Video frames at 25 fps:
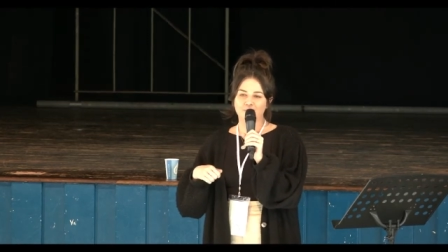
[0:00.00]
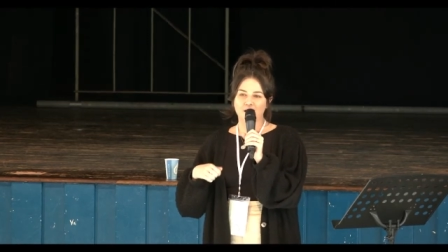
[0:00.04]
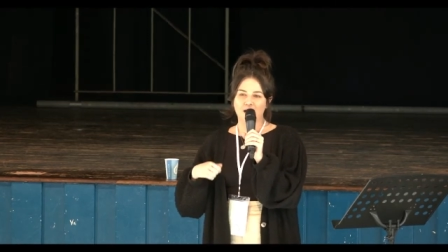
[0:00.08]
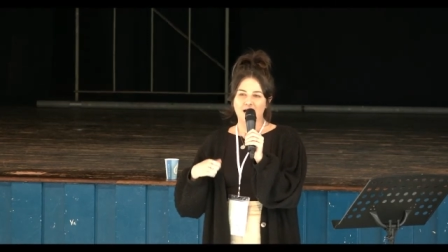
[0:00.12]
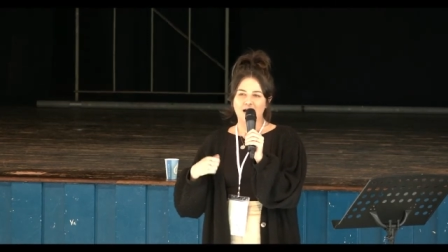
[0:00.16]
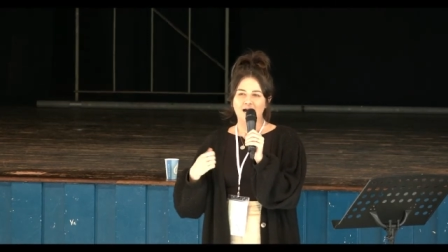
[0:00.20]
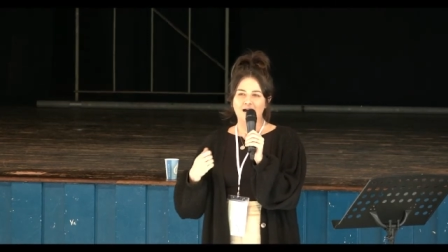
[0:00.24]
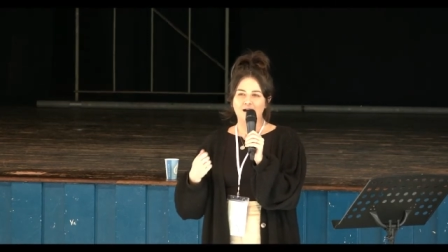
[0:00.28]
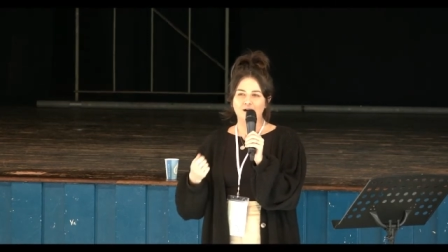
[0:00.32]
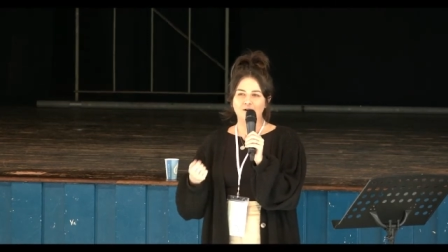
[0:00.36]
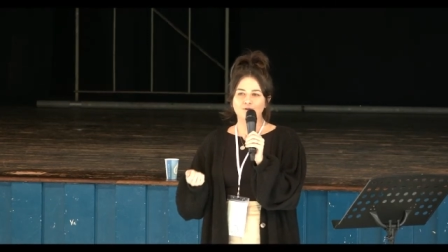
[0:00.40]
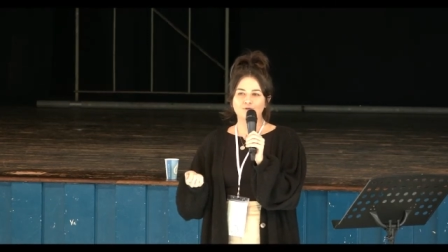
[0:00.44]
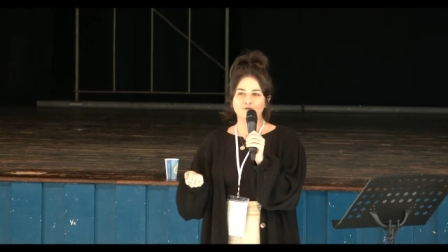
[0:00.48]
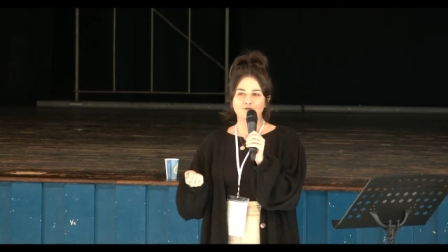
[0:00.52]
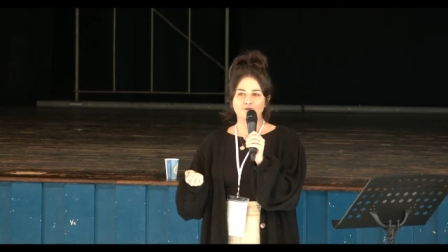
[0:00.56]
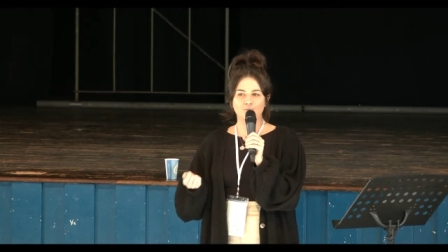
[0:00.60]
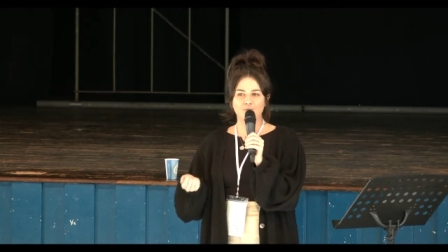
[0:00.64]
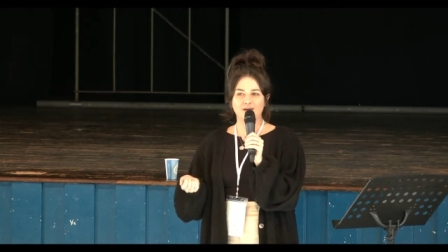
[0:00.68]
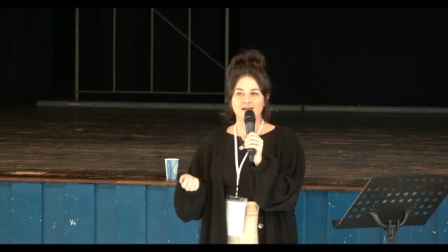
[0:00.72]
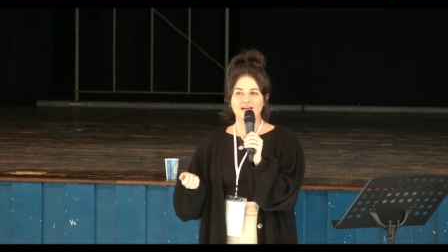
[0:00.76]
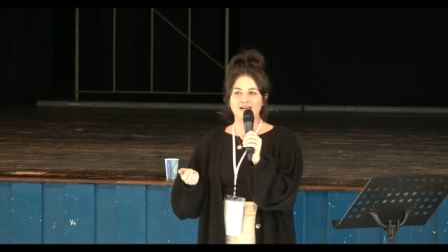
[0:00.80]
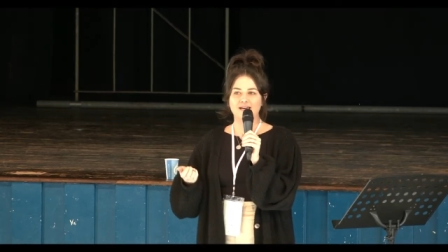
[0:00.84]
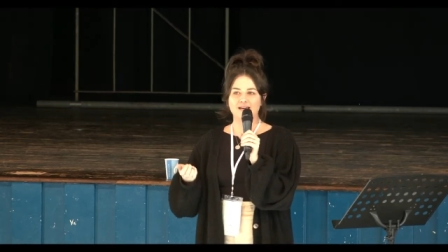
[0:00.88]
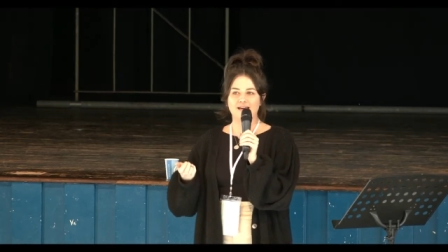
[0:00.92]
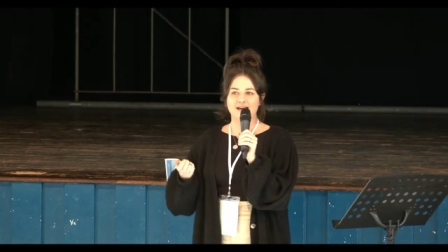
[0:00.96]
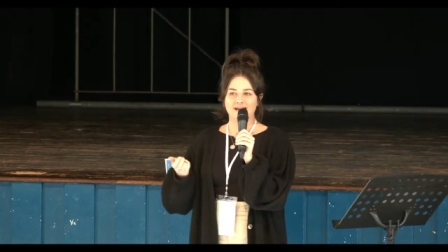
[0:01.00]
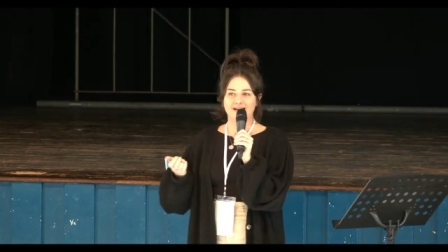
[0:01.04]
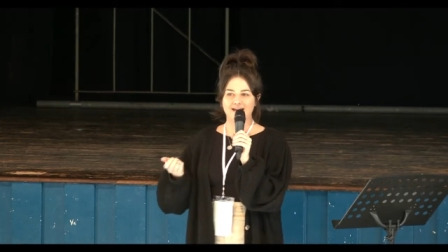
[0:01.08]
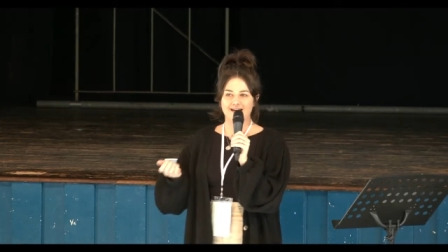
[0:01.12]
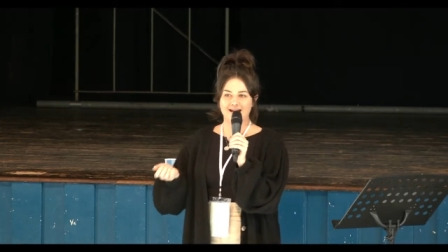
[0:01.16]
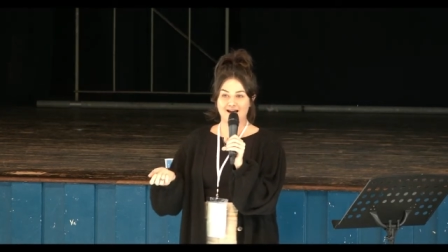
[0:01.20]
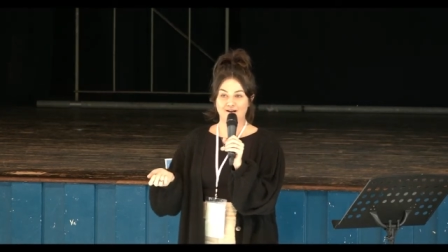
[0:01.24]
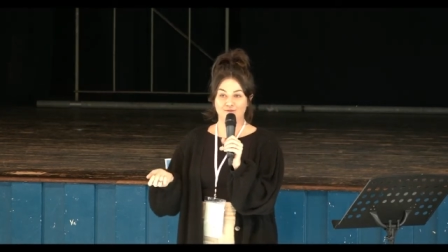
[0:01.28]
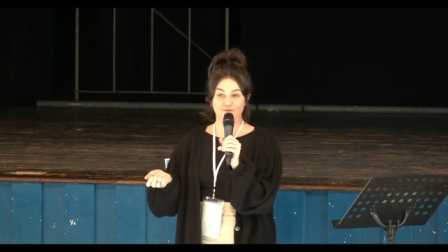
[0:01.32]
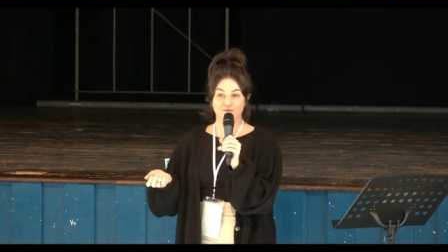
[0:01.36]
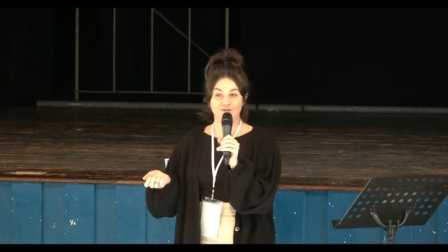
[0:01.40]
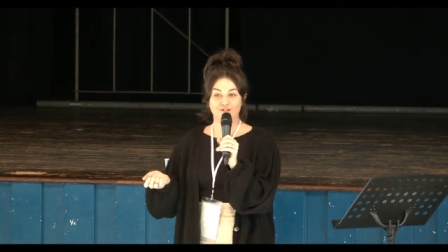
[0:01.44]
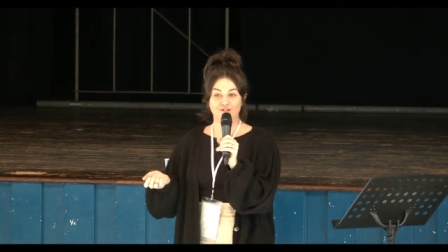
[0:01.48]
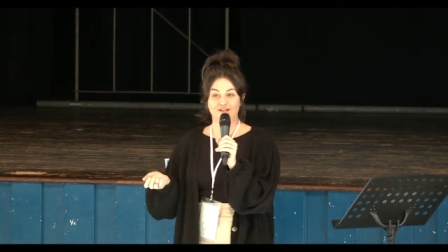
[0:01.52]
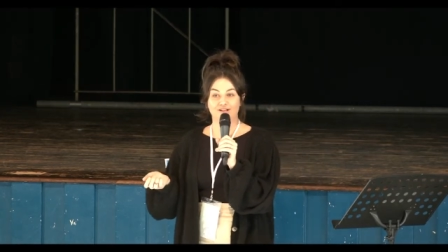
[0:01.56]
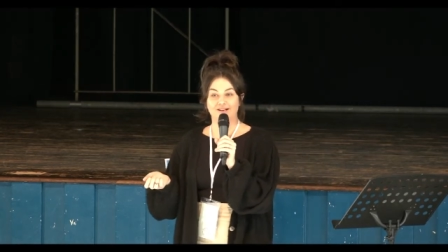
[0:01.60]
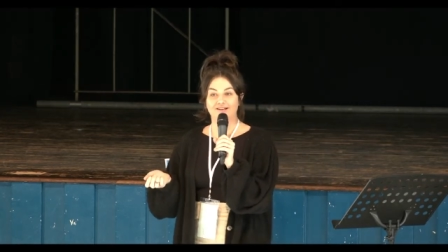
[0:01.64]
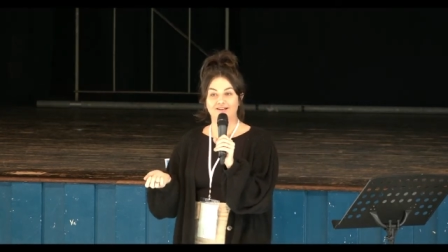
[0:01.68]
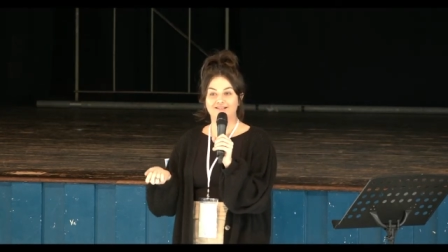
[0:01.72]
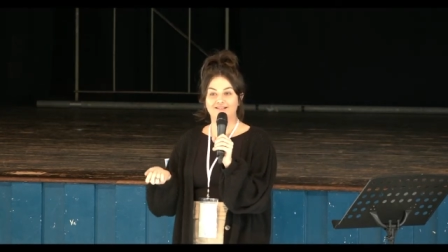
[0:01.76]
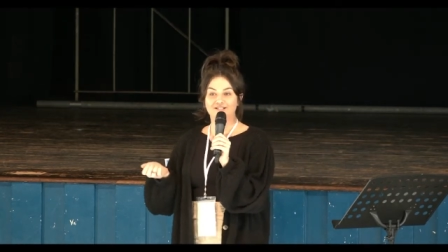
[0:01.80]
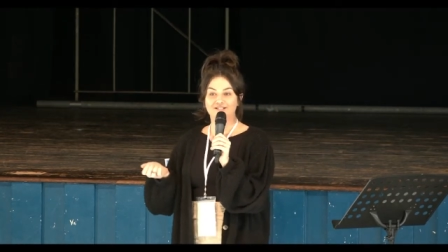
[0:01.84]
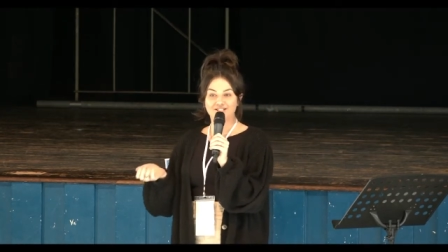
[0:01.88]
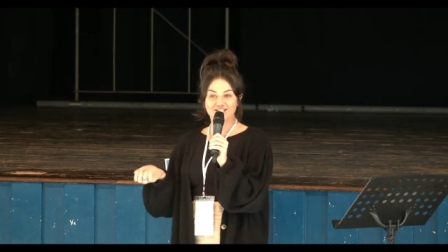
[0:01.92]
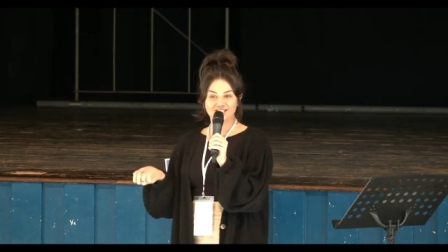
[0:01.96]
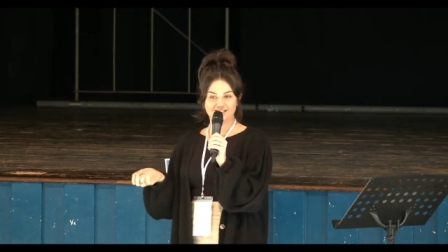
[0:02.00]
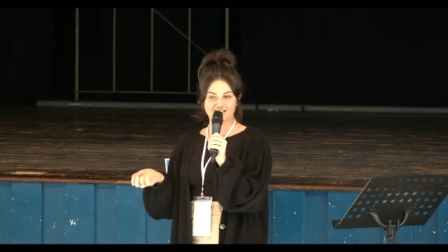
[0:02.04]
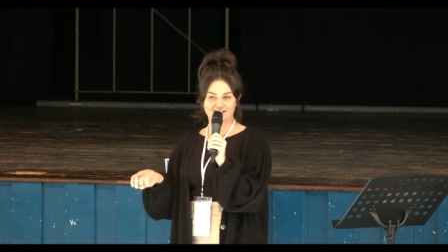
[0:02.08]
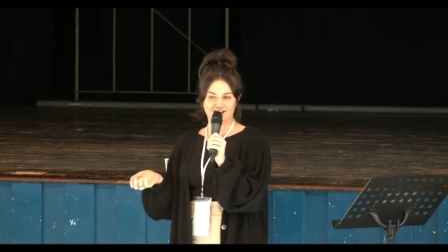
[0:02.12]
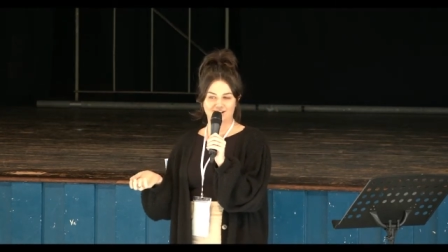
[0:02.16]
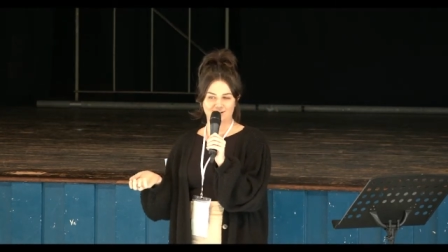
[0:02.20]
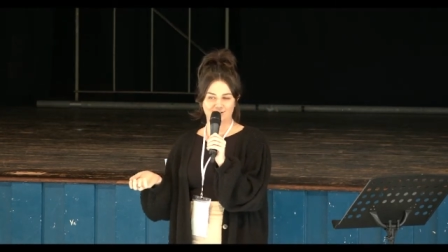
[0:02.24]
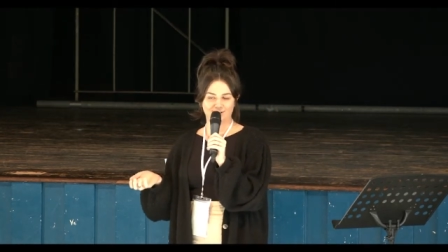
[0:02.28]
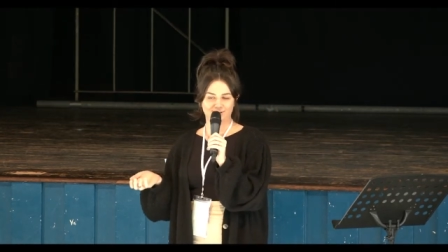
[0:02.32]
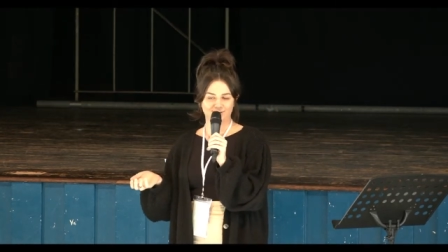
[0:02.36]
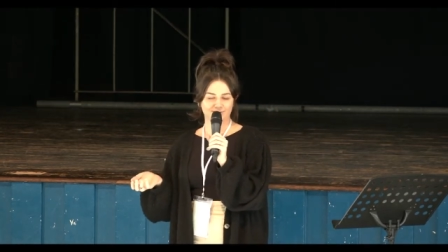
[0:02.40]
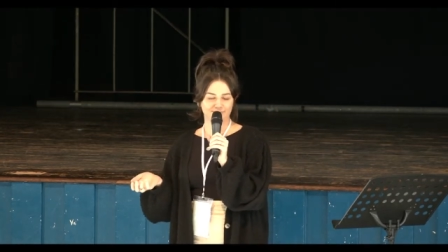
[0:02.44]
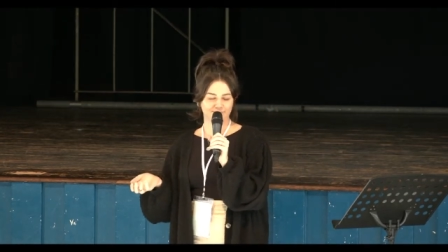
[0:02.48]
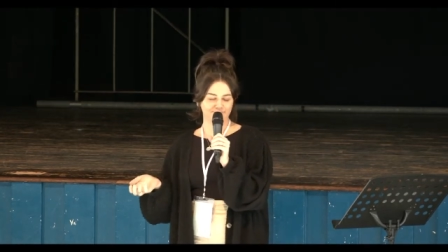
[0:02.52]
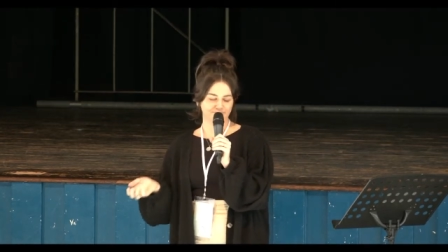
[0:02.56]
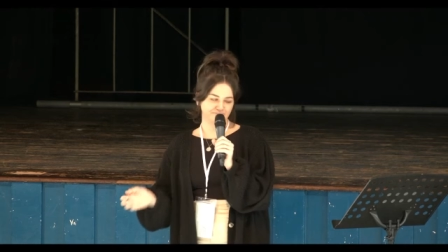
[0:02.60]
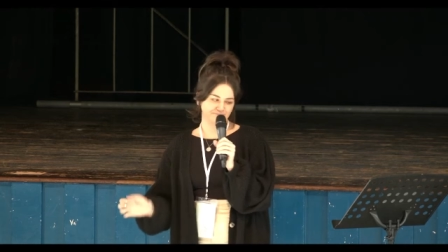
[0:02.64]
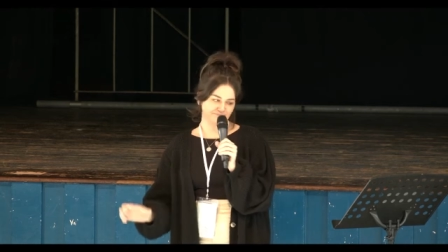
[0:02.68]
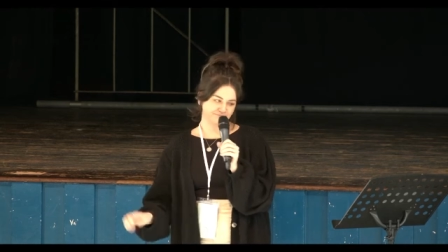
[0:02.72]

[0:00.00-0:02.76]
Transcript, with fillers: how do we encounter Jesus.